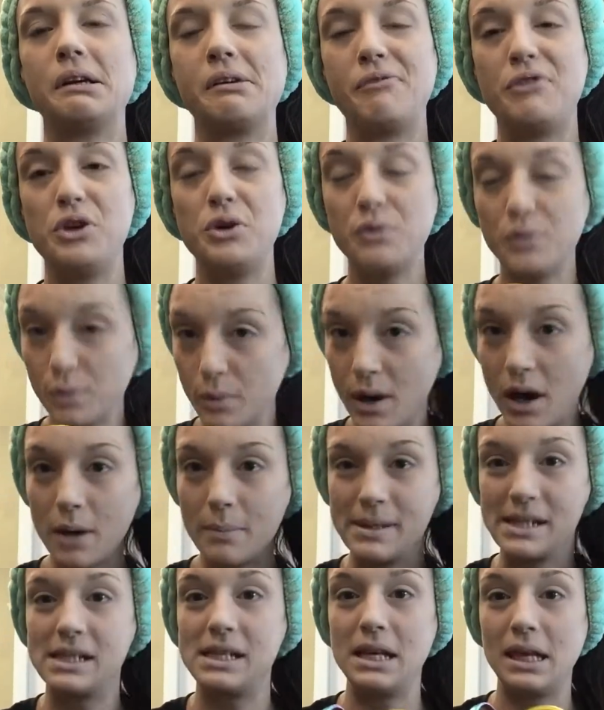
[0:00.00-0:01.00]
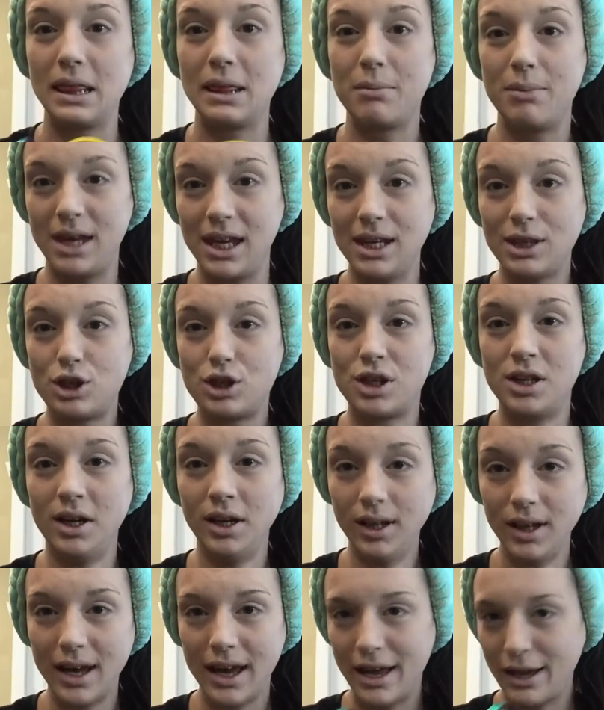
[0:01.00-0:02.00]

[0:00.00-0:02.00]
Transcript: If you are missing the beach,